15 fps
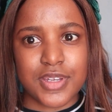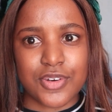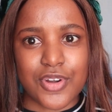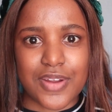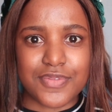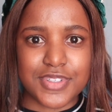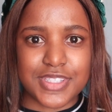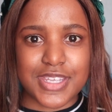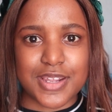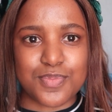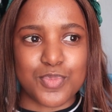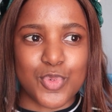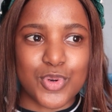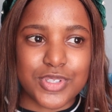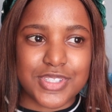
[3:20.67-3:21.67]
gravitate
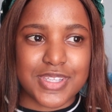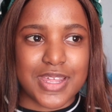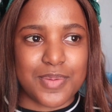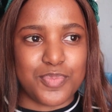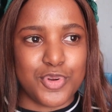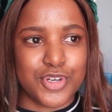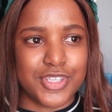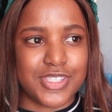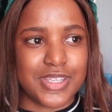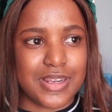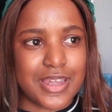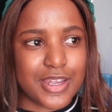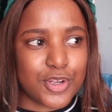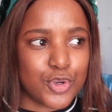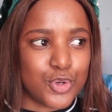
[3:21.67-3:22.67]
more to that
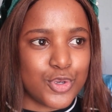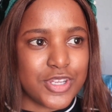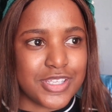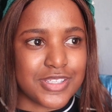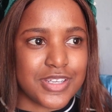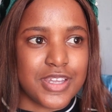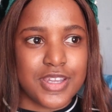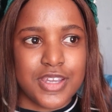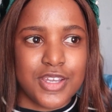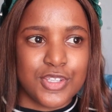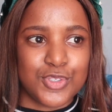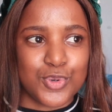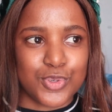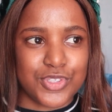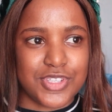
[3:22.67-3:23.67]
person, go and
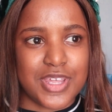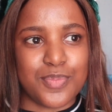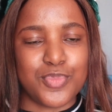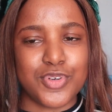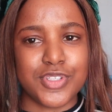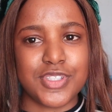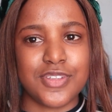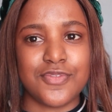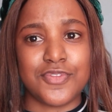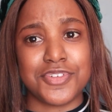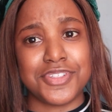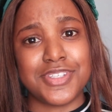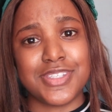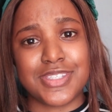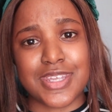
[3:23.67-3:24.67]
talk to that person,
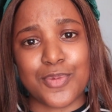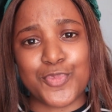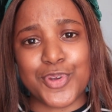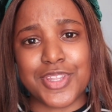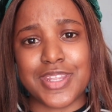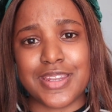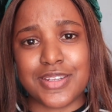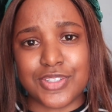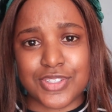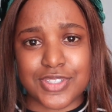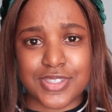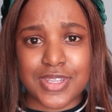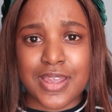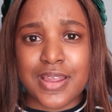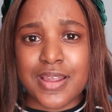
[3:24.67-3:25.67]
versus someone that
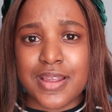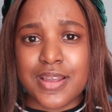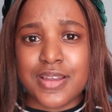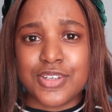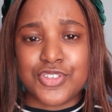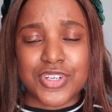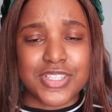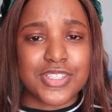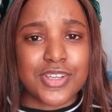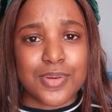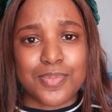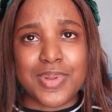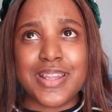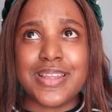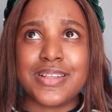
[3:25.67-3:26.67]
is dressed
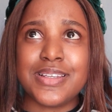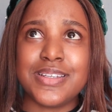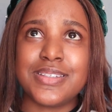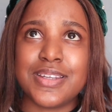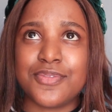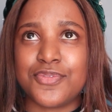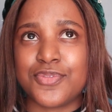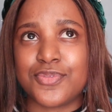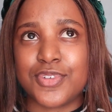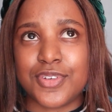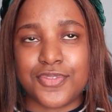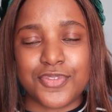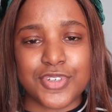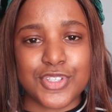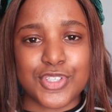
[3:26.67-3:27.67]
completely
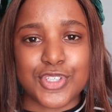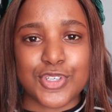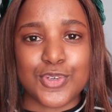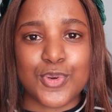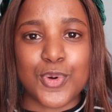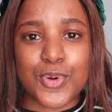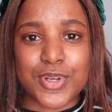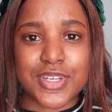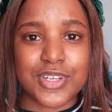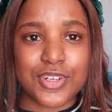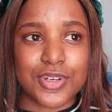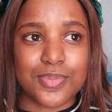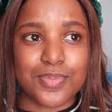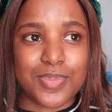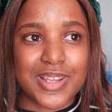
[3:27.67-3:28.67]
different to you, or in a
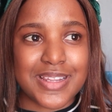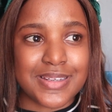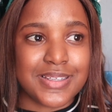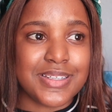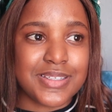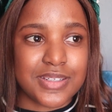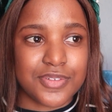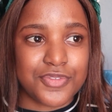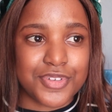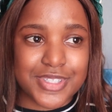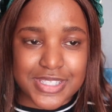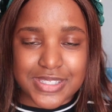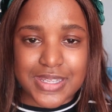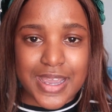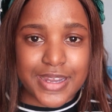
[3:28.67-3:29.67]
completely
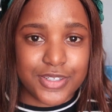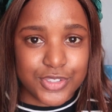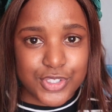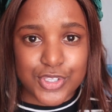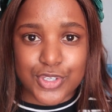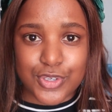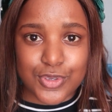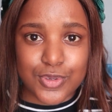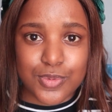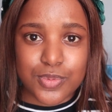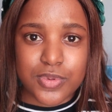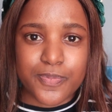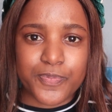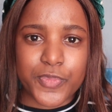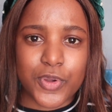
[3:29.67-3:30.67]
different style to you.
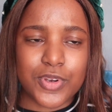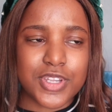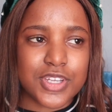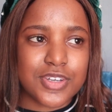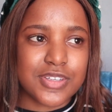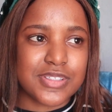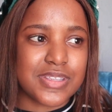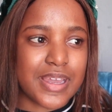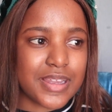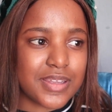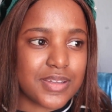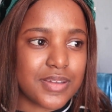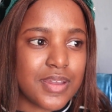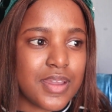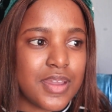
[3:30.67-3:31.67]
Only because
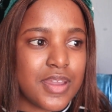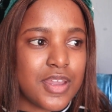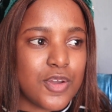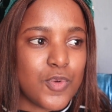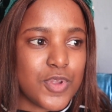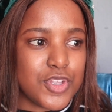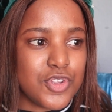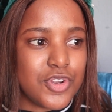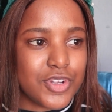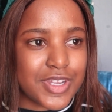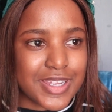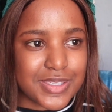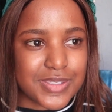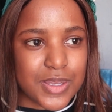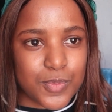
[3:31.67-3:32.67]
when you
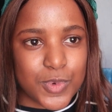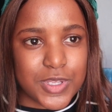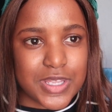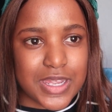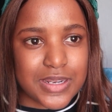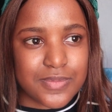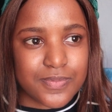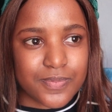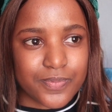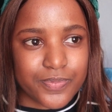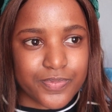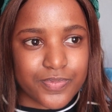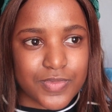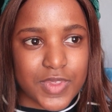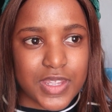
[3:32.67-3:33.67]
look at someone that
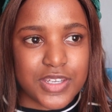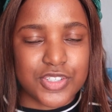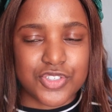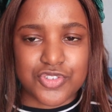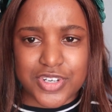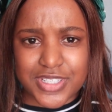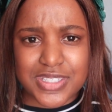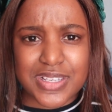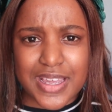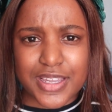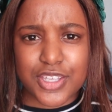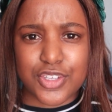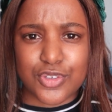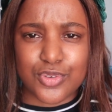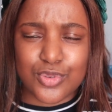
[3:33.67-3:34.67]
is dressed
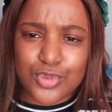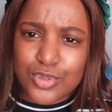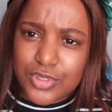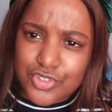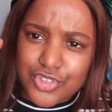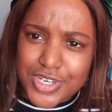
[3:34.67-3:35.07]
like you,